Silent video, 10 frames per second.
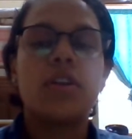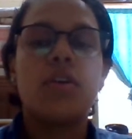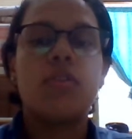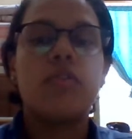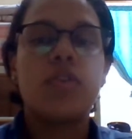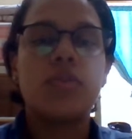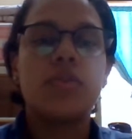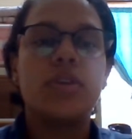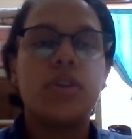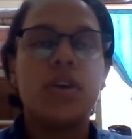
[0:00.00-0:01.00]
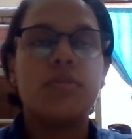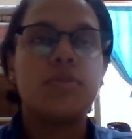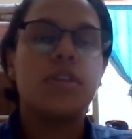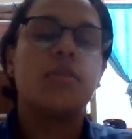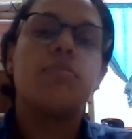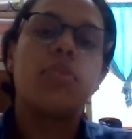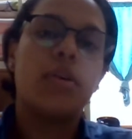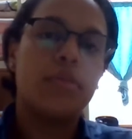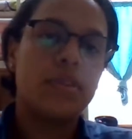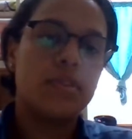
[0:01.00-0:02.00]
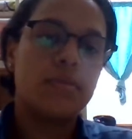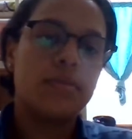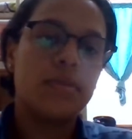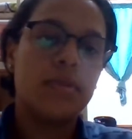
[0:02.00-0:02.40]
and overall incomes and employment.